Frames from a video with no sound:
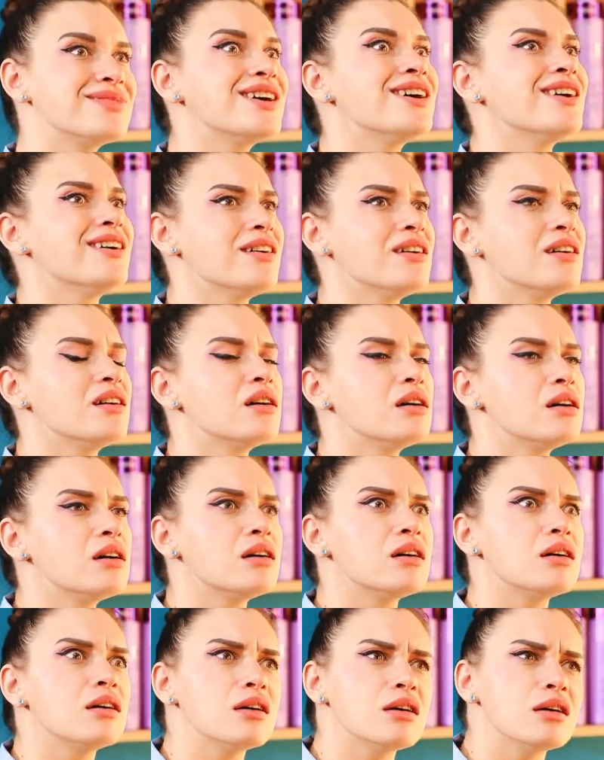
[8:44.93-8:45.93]
of
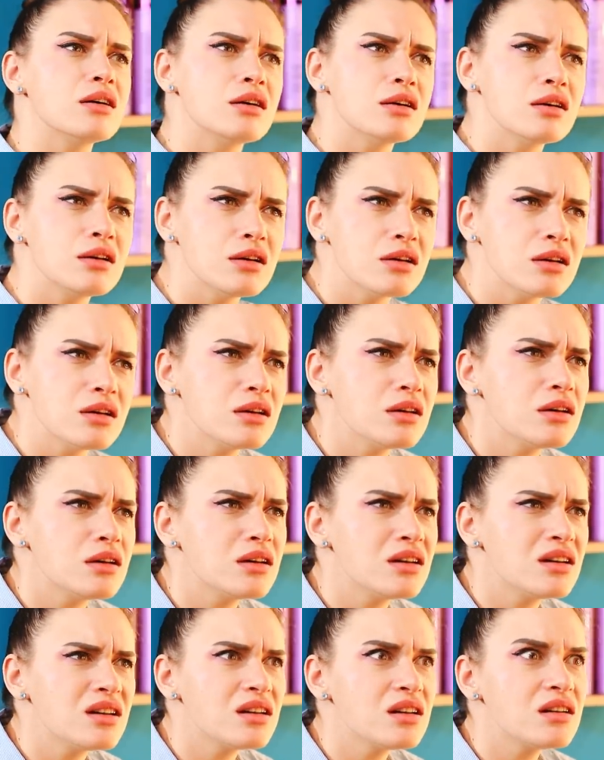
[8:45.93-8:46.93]
course! What?
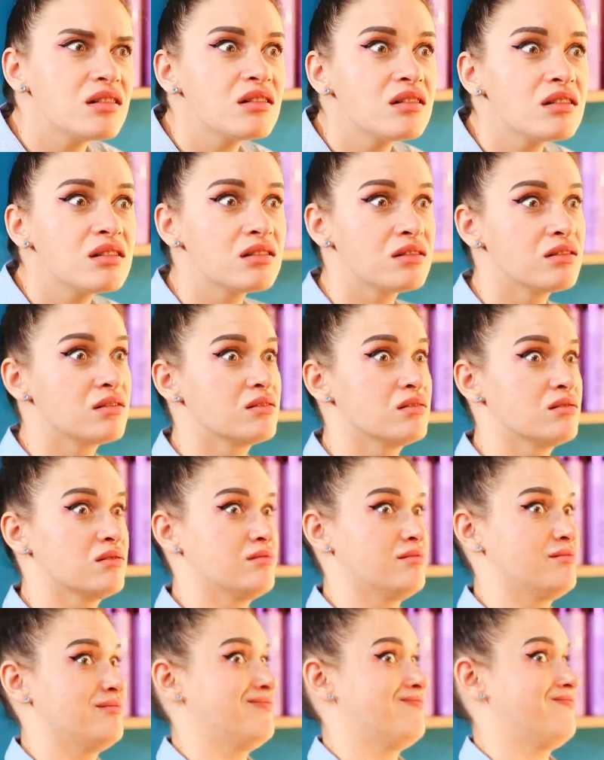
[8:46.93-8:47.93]
What heels?
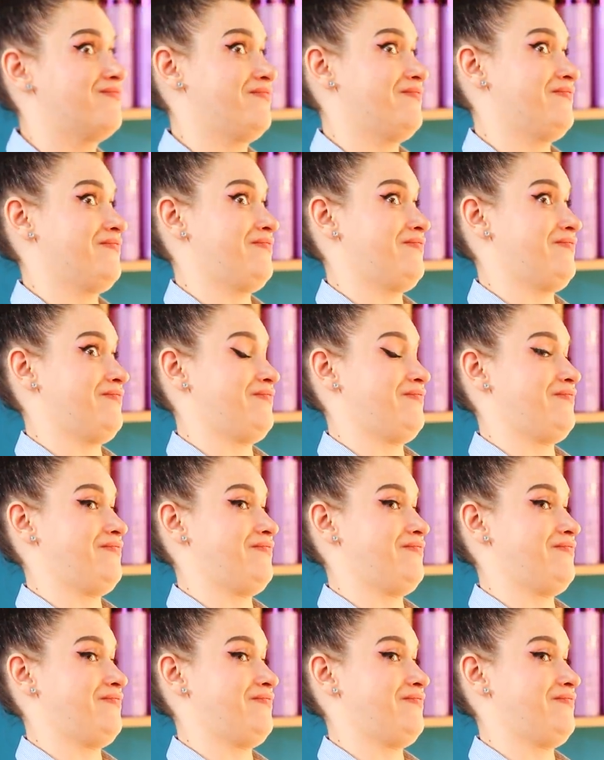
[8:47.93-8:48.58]
Hmm.